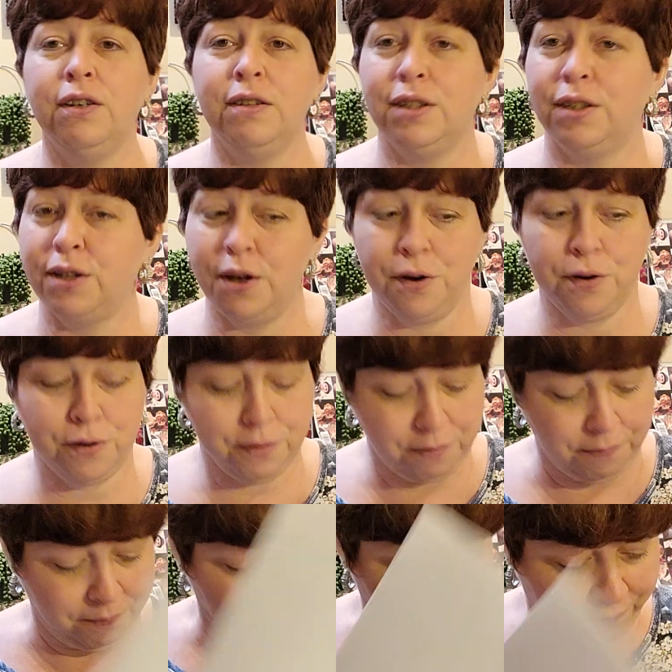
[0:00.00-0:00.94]
So
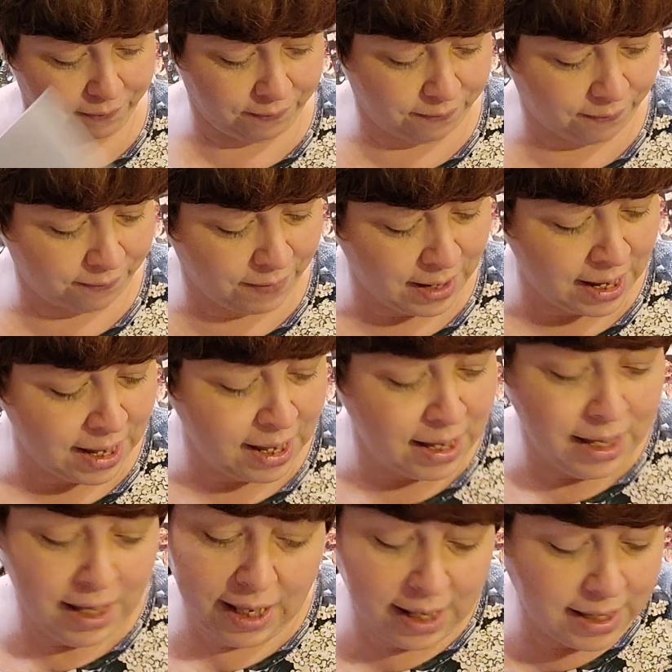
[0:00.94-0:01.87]

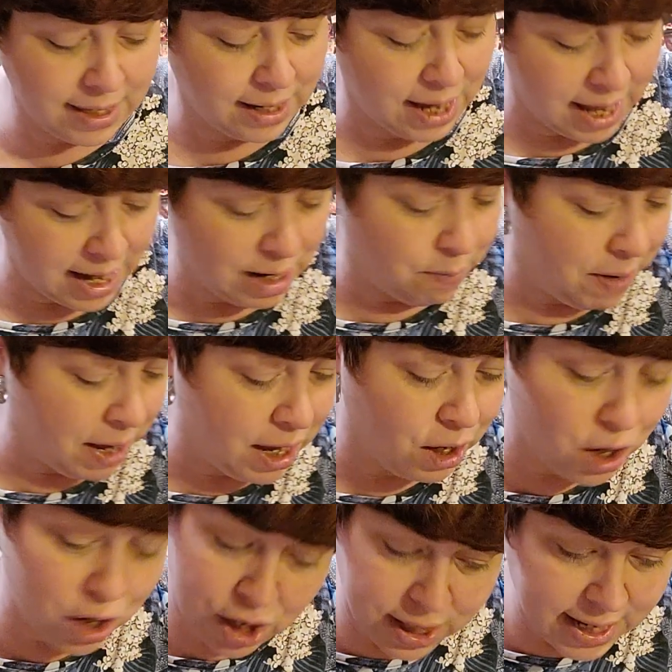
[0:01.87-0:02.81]
it's getting to be a
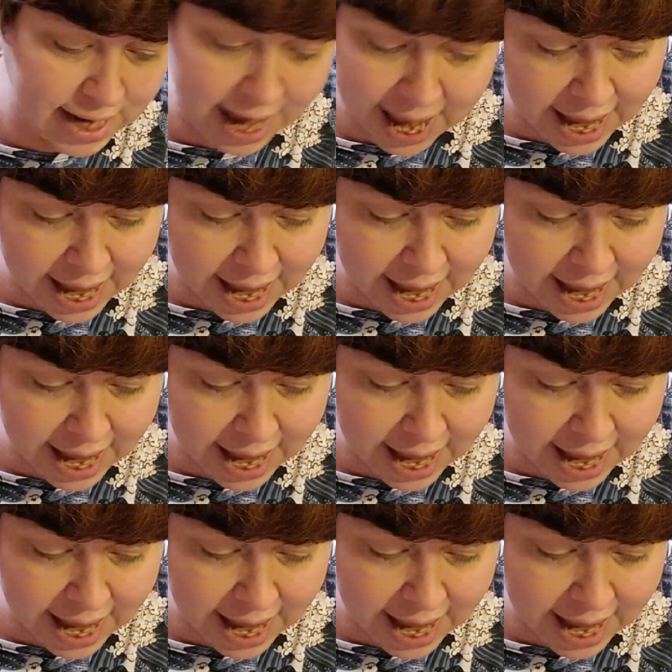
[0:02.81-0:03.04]
good day.